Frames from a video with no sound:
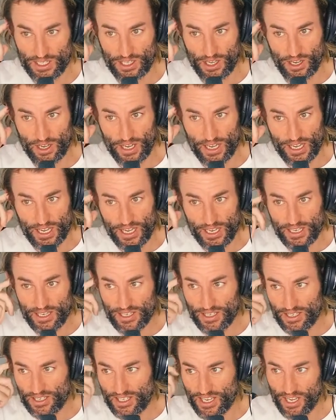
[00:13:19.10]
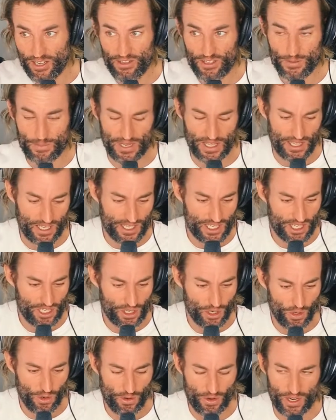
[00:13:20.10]
So he tells me this
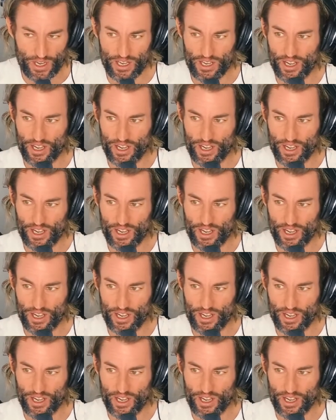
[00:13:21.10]
story.